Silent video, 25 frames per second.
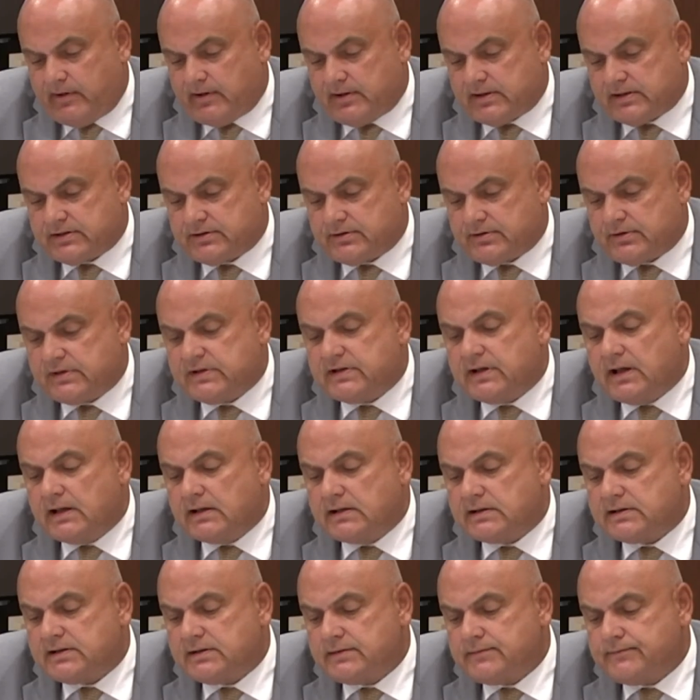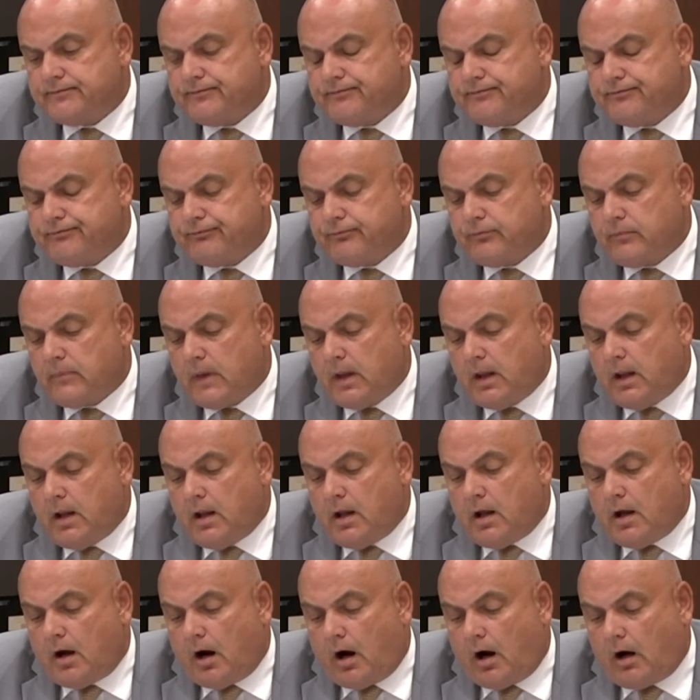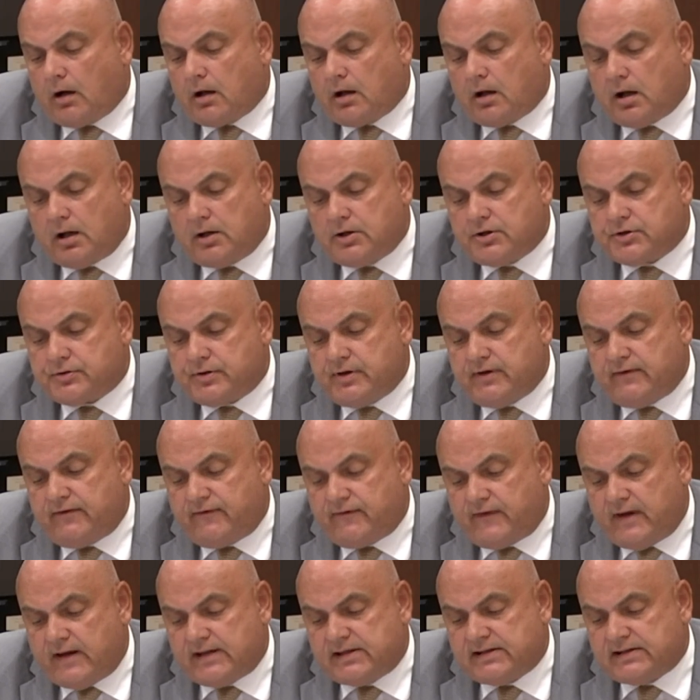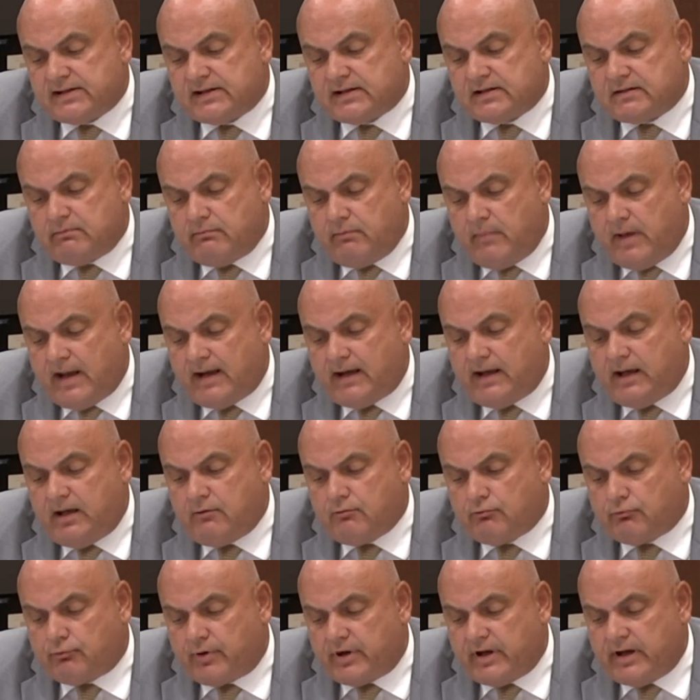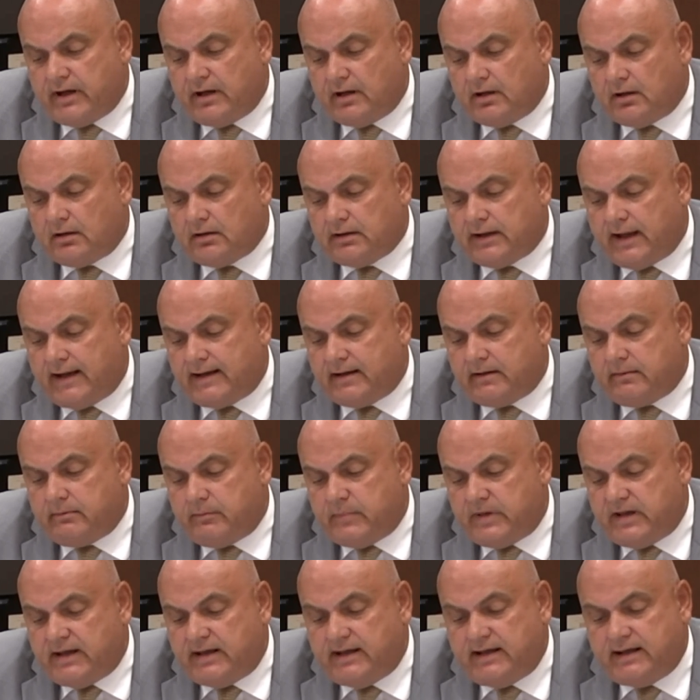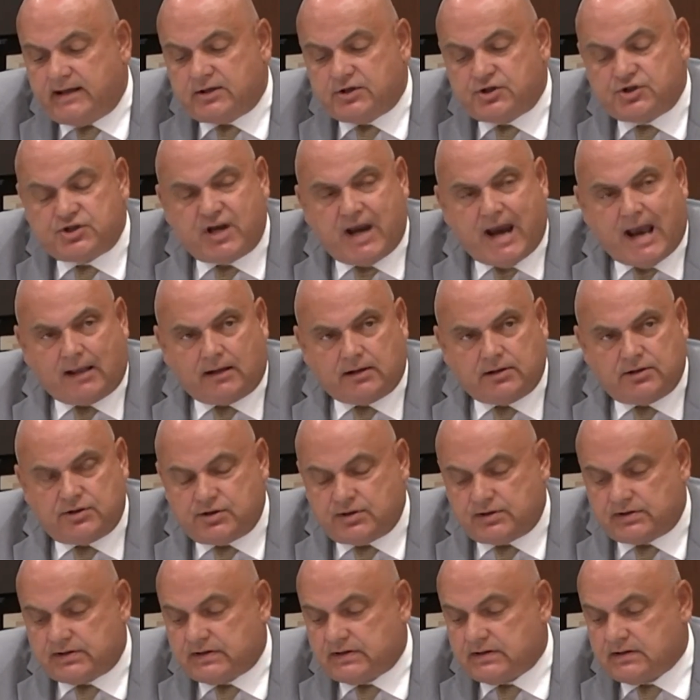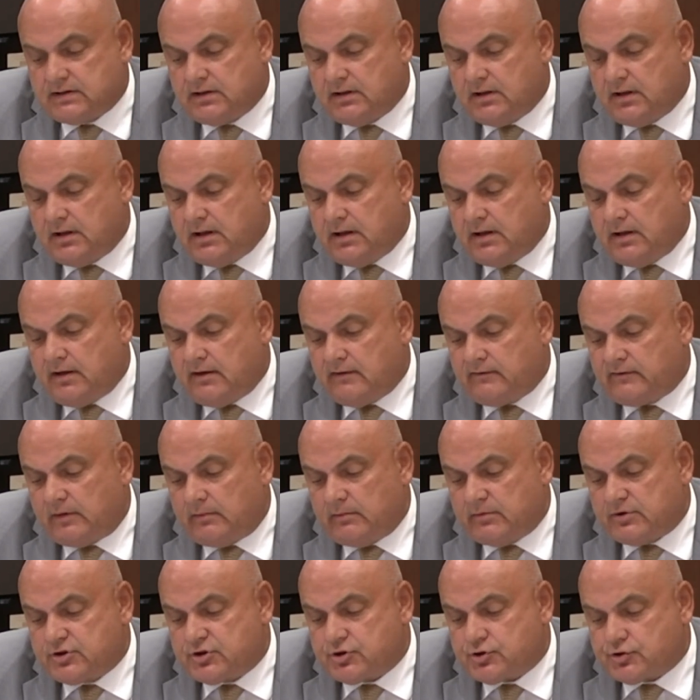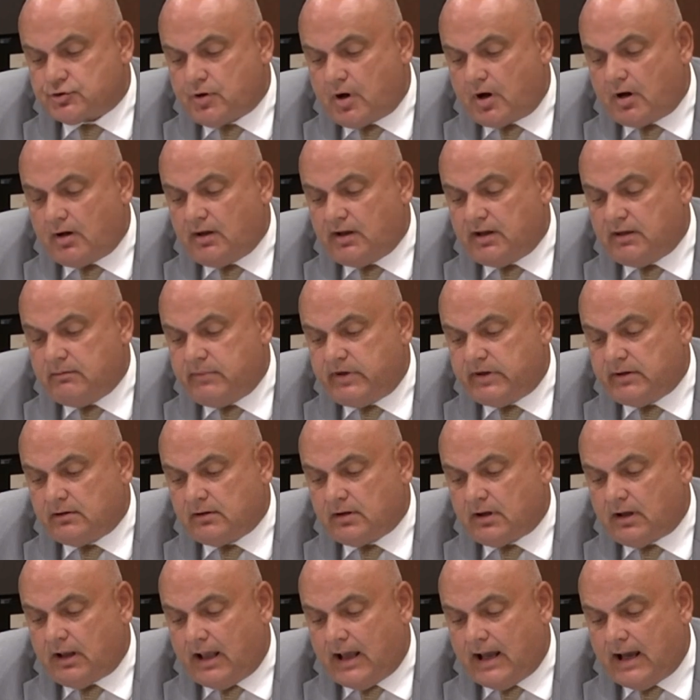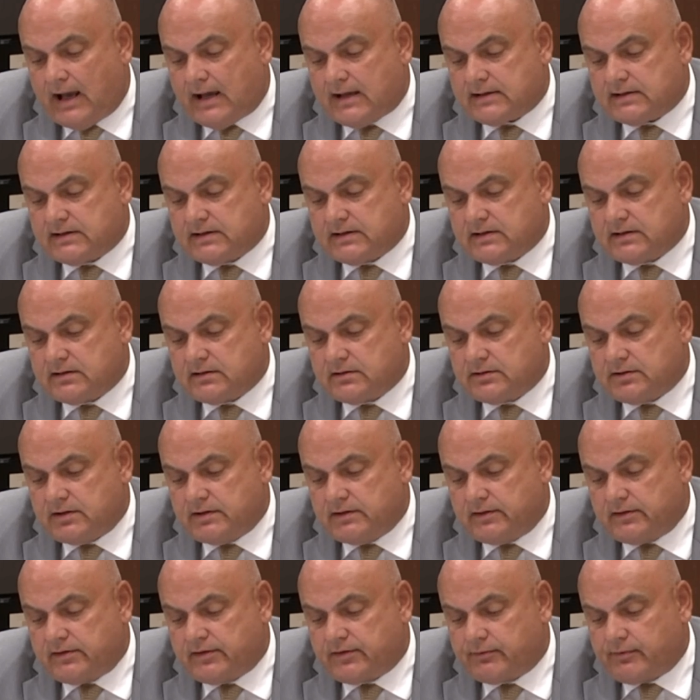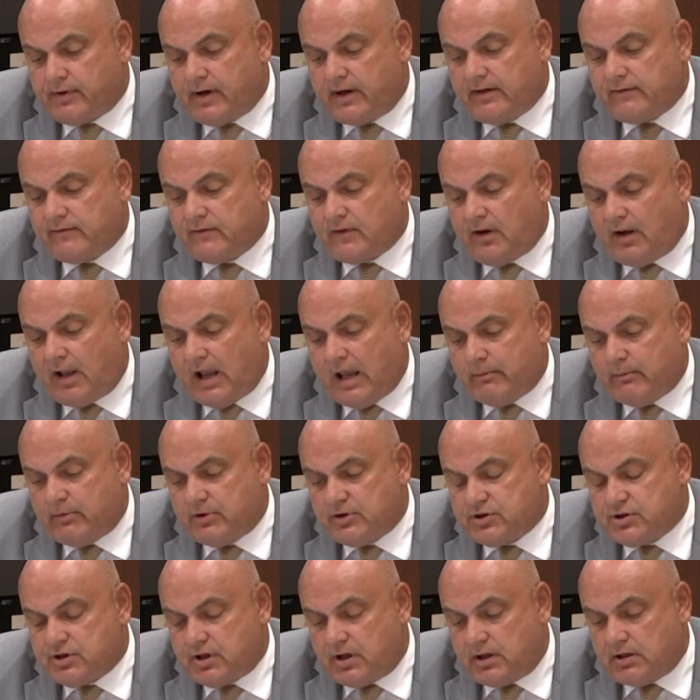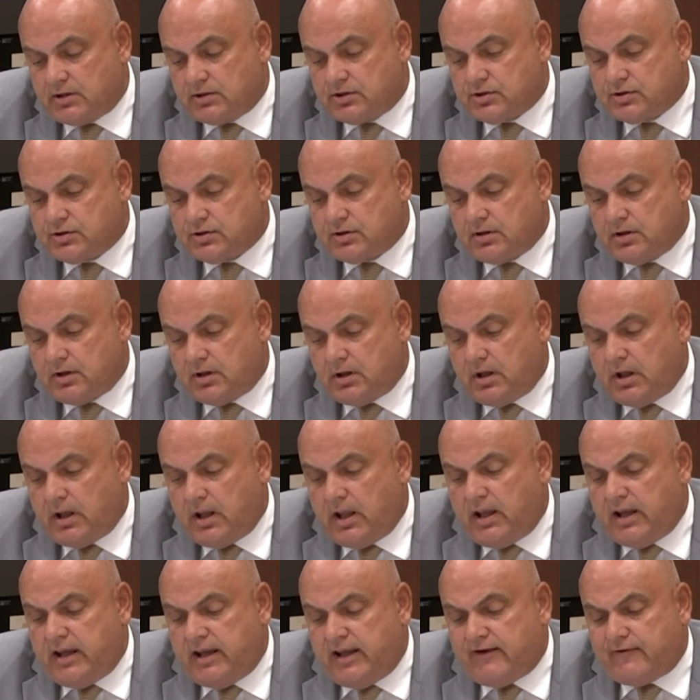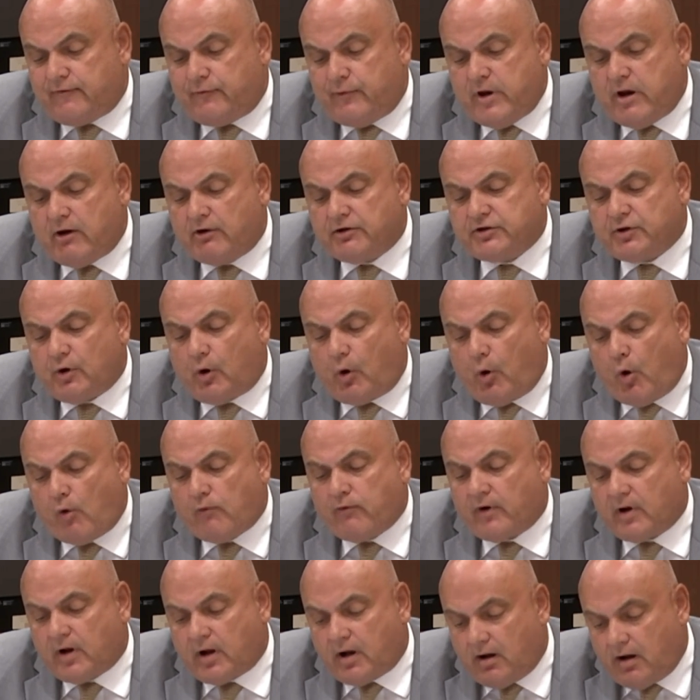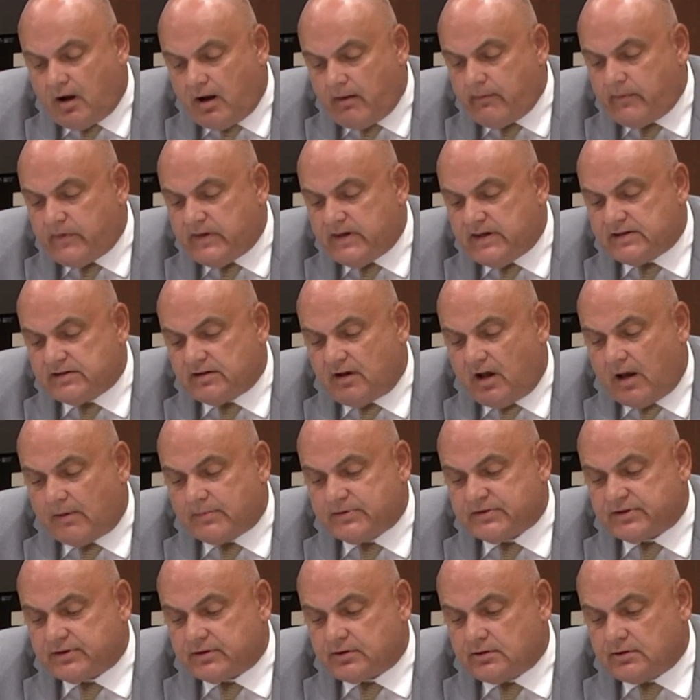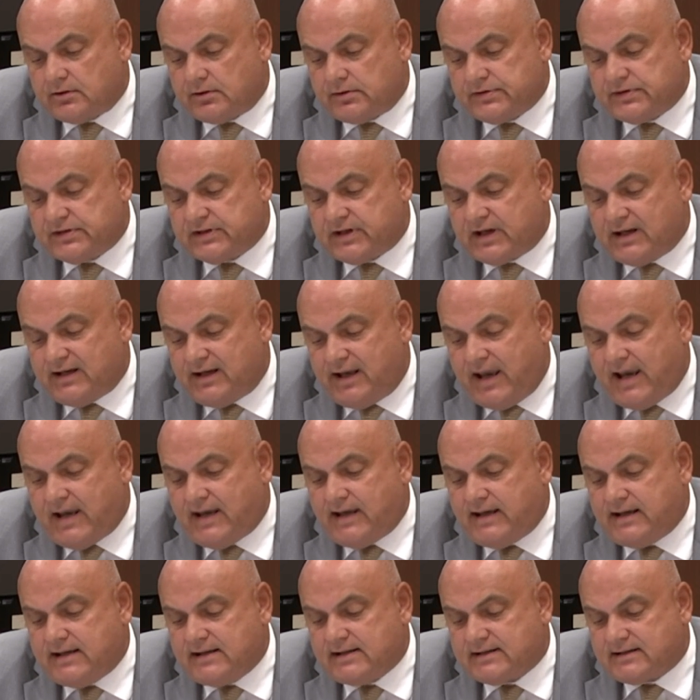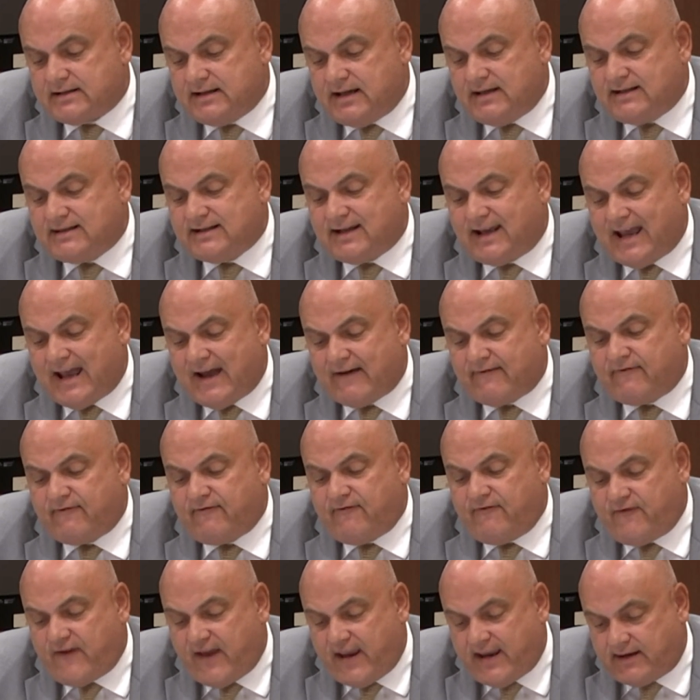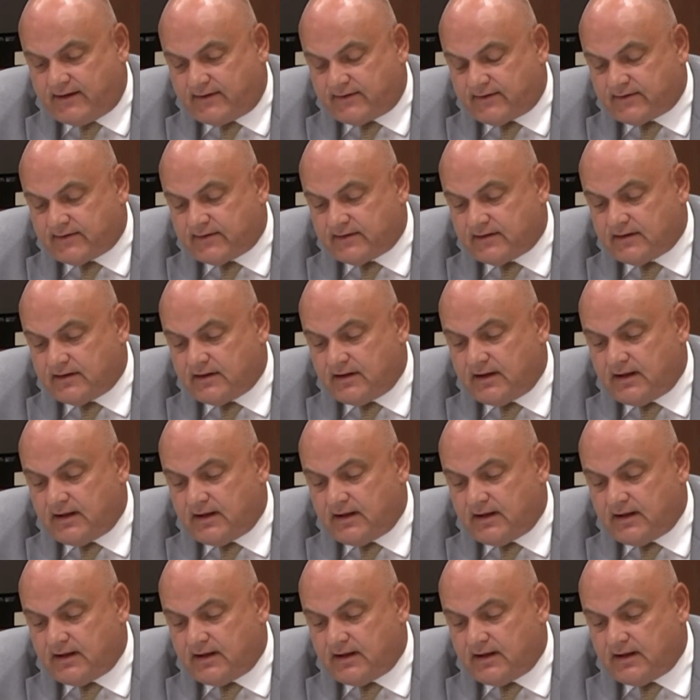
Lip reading: Minister says, our country faces many real and immediate challenges, from a struggling middle class to the threat of climate change. If we are to overcome these obstacles, Canadians need to have faith